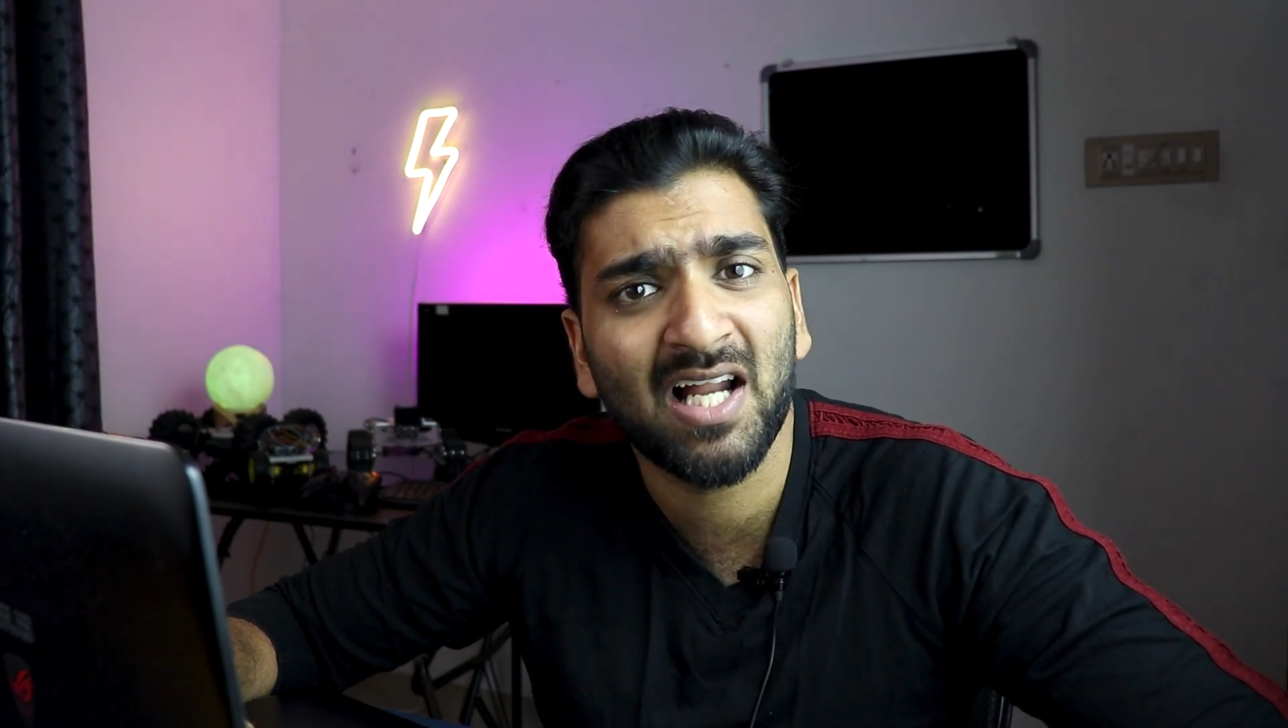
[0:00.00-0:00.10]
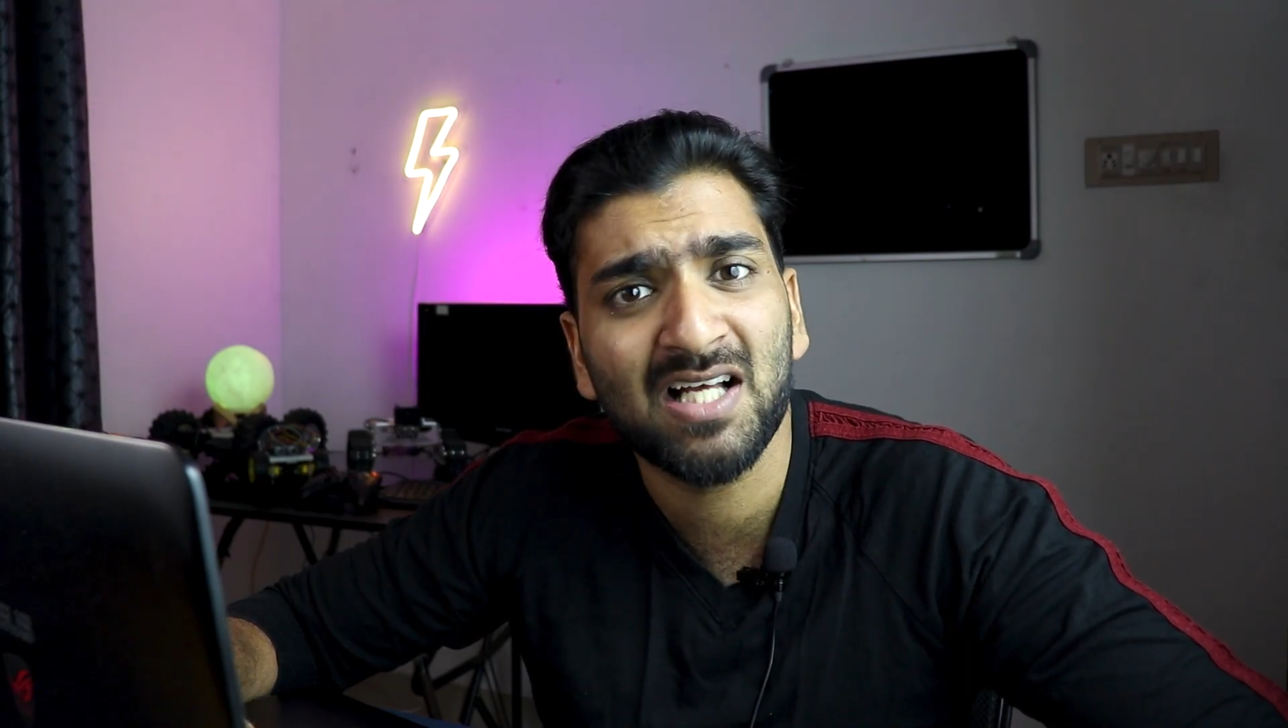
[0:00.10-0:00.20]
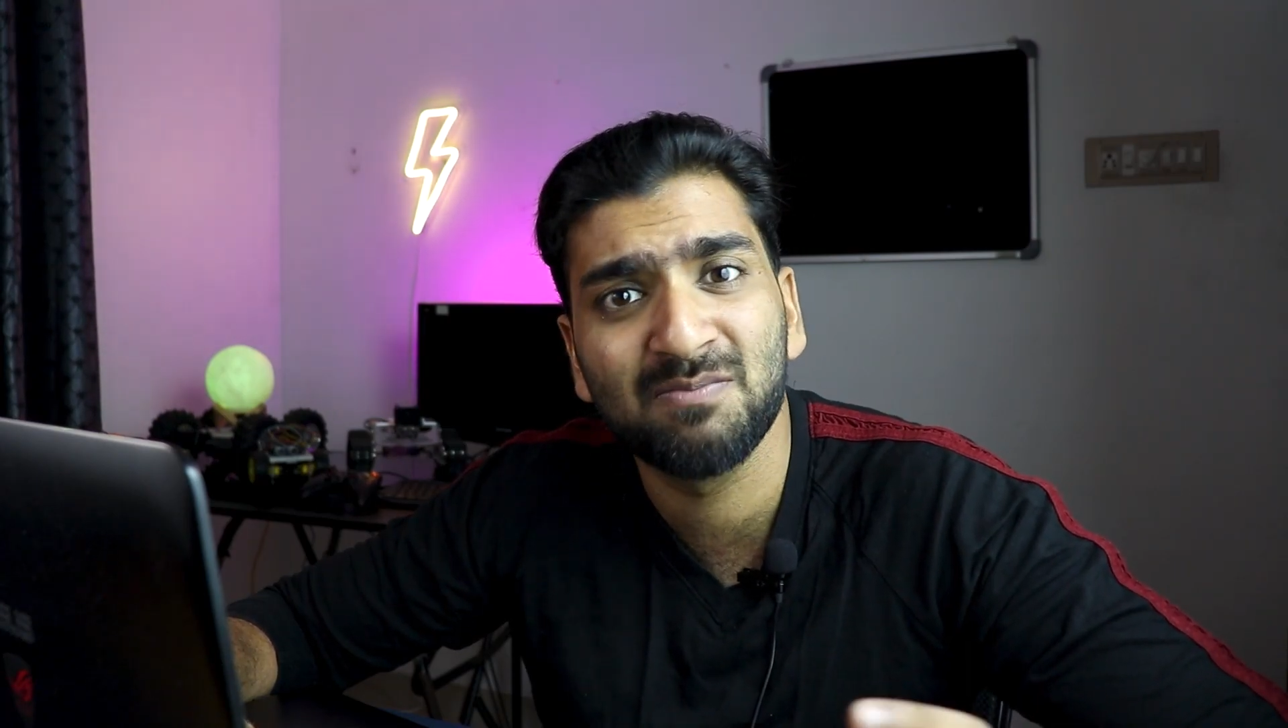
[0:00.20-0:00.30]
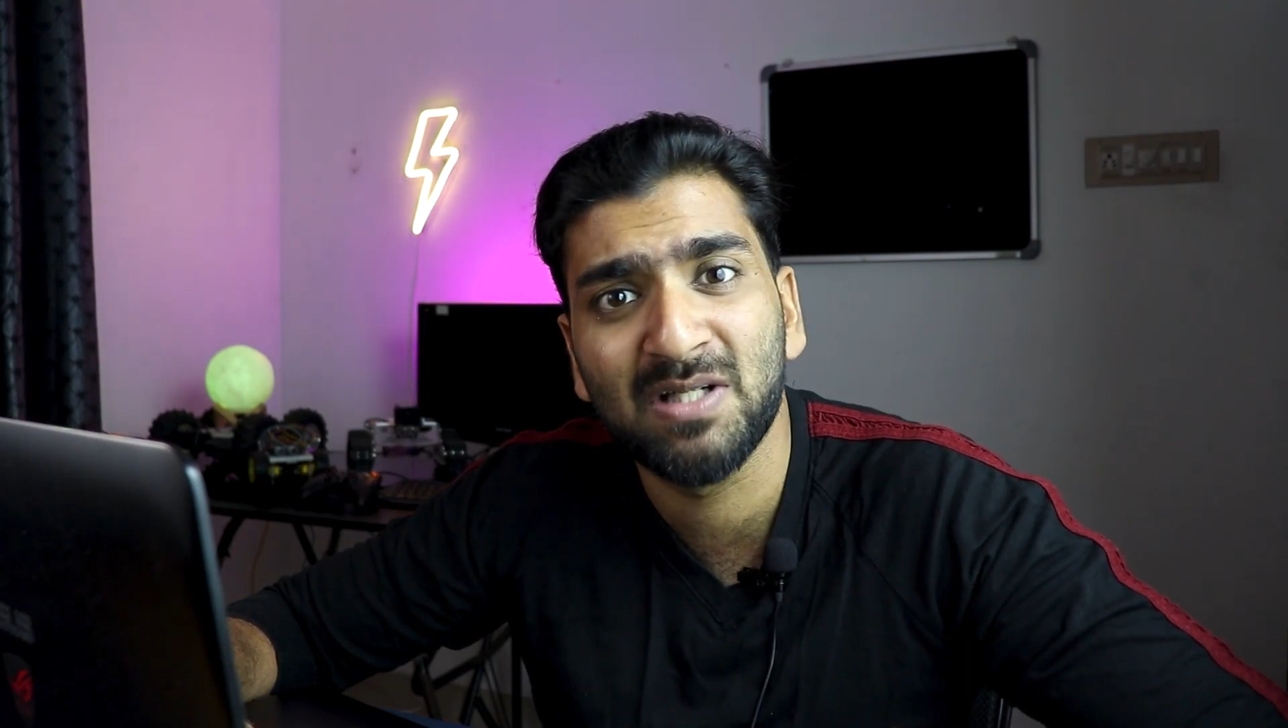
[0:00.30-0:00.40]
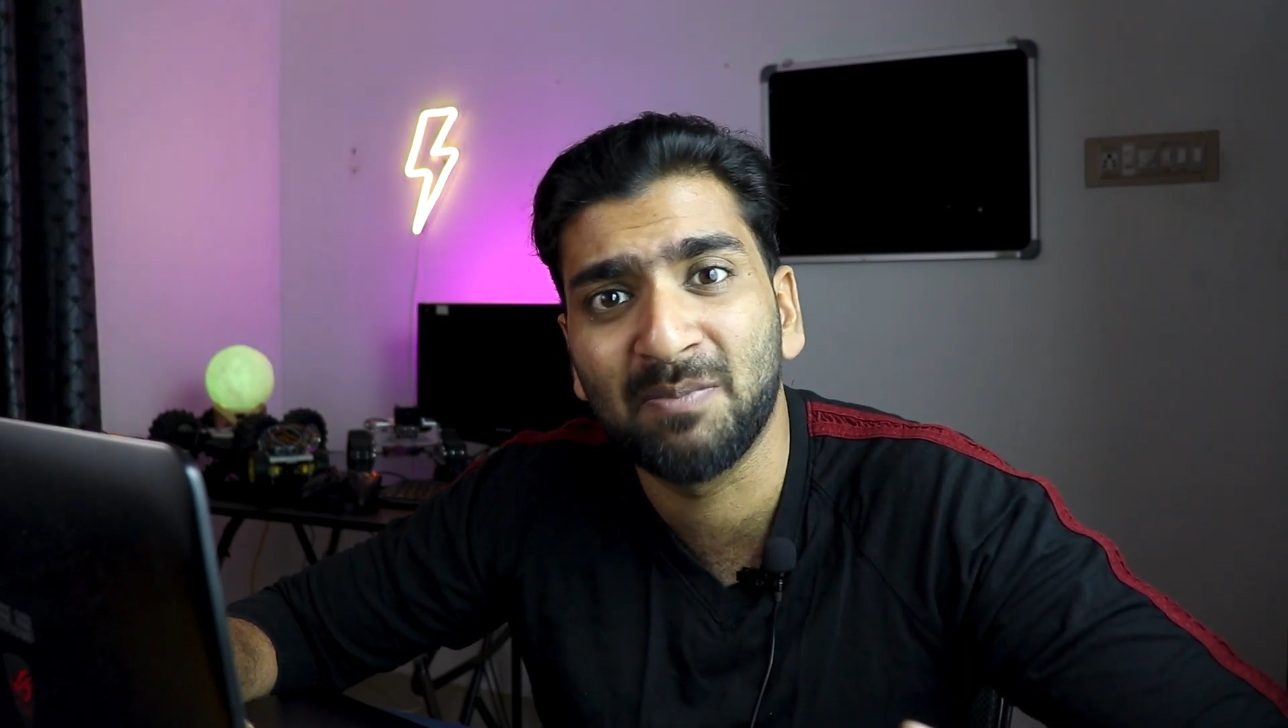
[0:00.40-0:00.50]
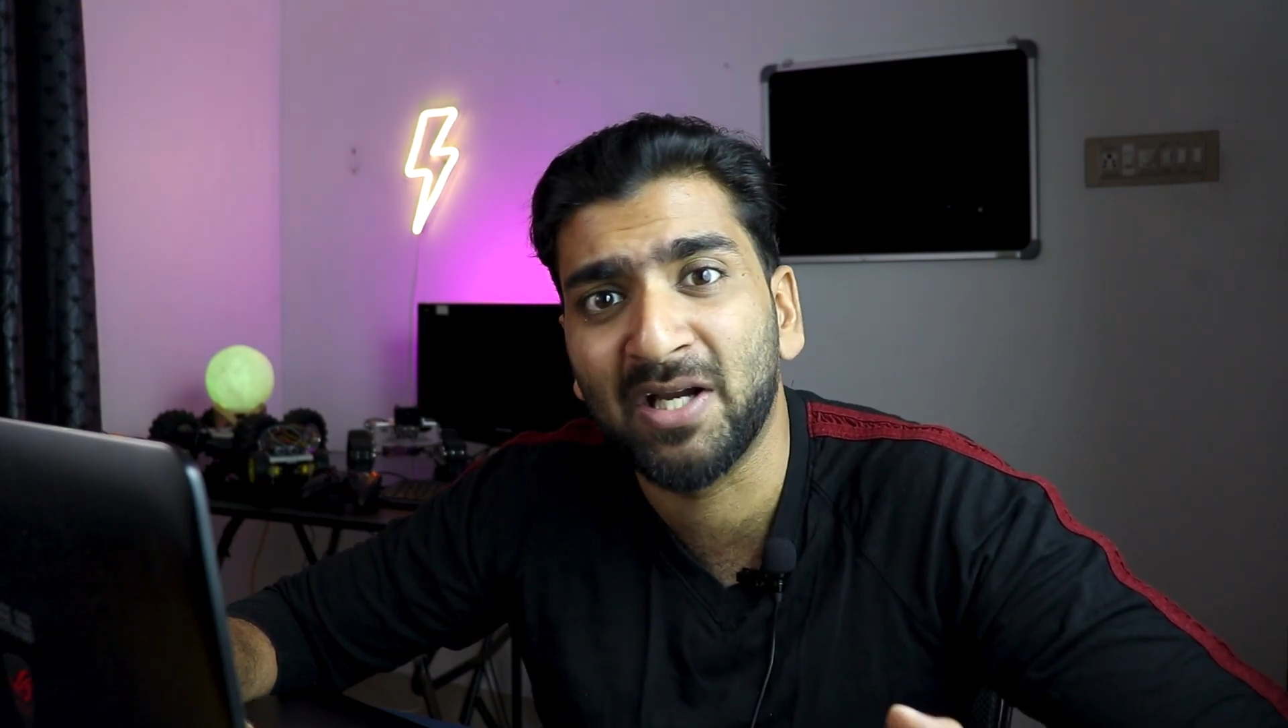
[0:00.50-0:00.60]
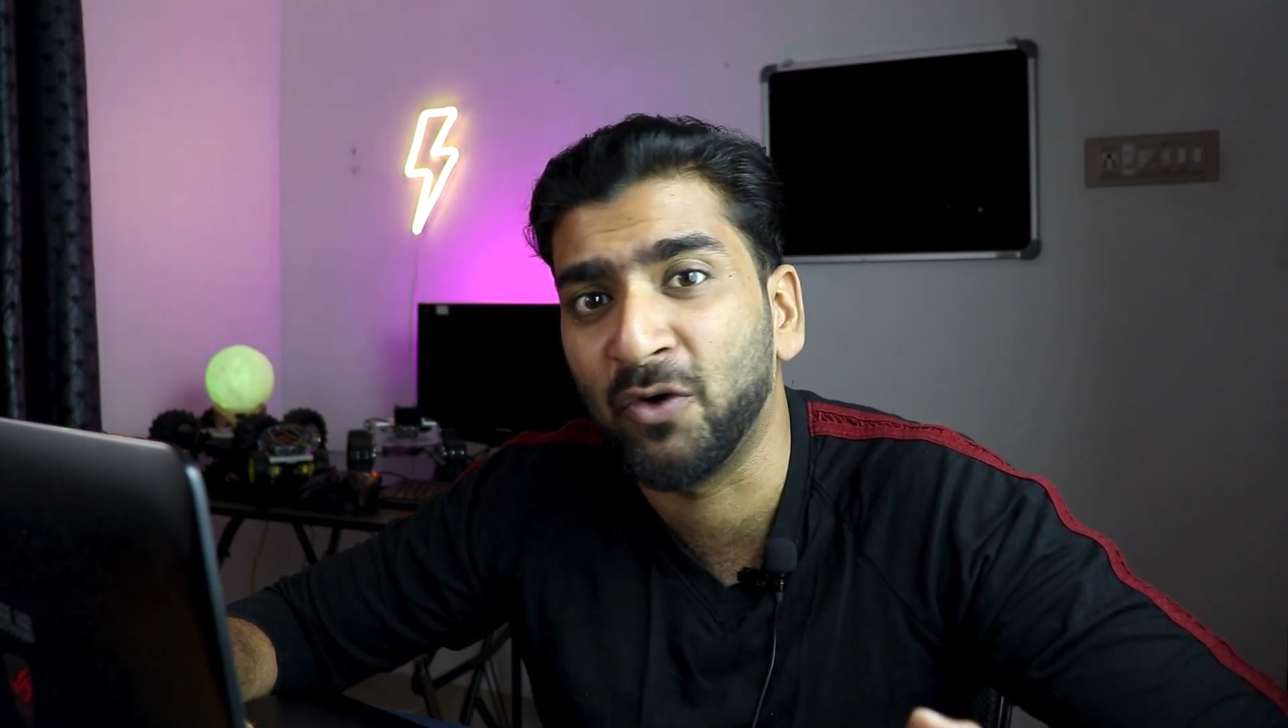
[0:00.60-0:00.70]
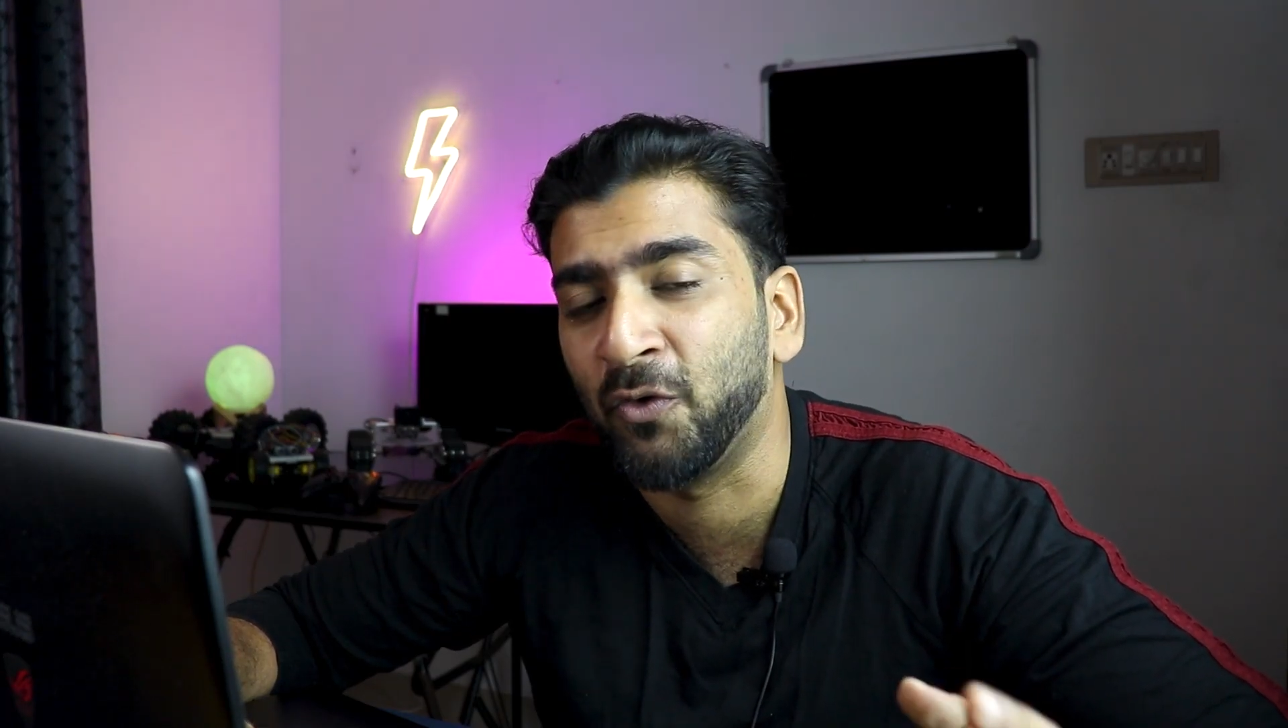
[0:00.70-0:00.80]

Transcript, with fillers: Raspberry Pi